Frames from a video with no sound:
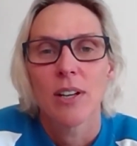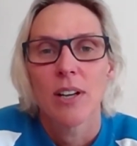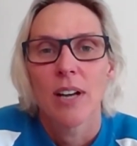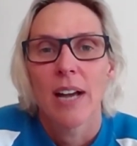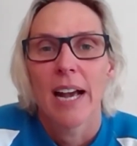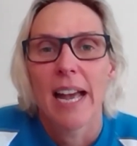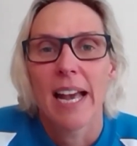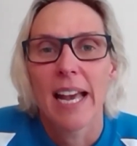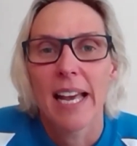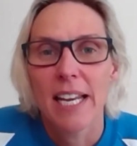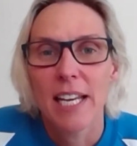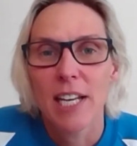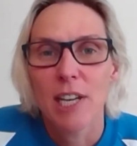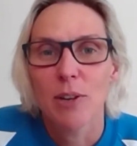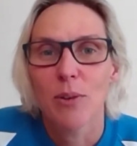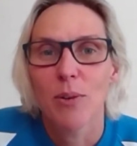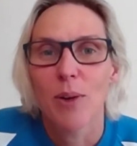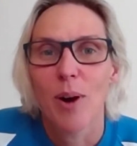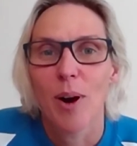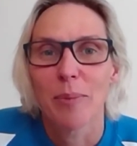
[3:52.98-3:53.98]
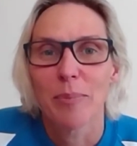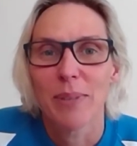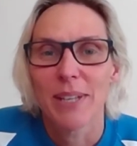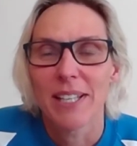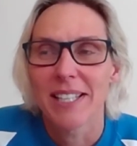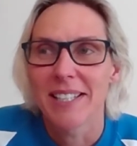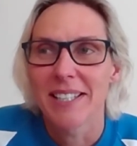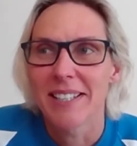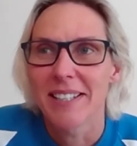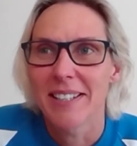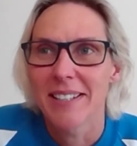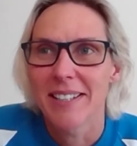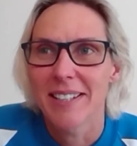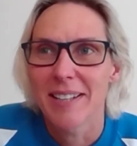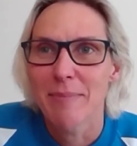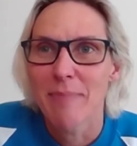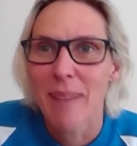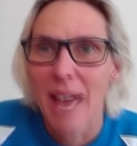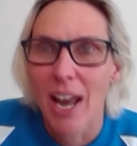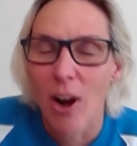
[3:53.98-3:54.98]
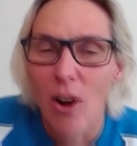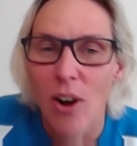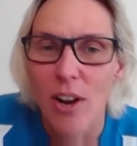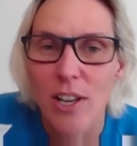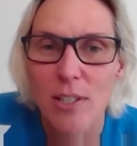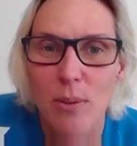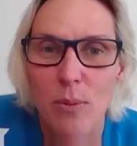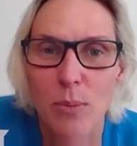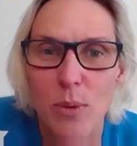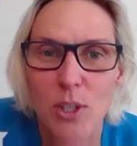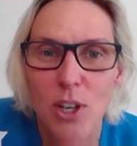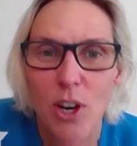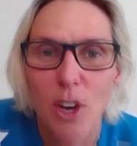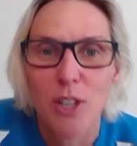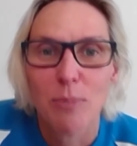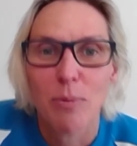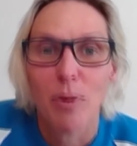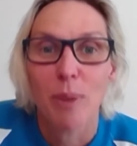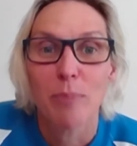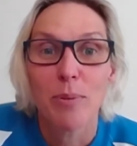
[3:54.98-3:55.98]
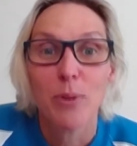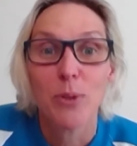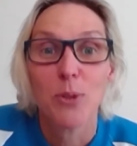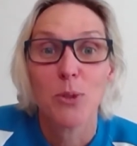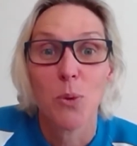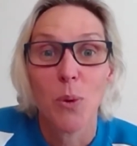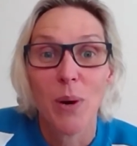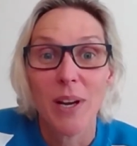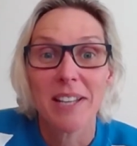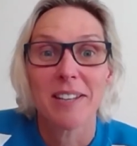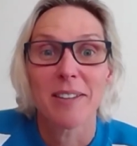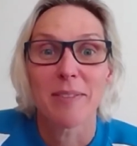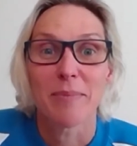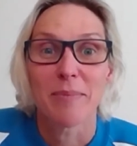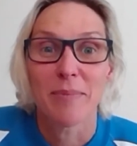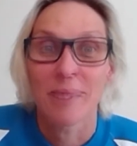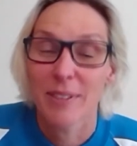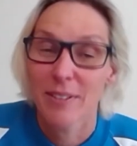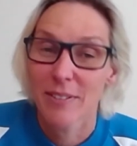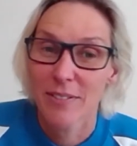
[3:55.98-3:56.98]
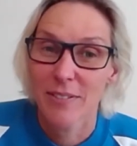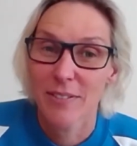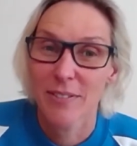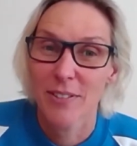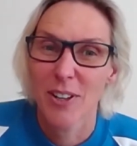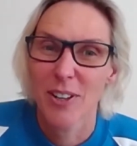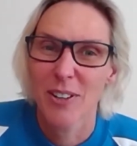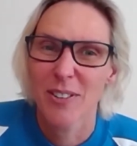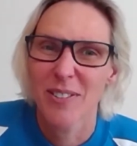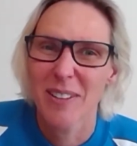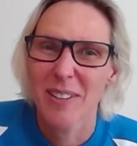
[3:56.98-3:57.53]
and he grew up in Mount Isa and was coached by Bill Sweetenham. Have you heard of him?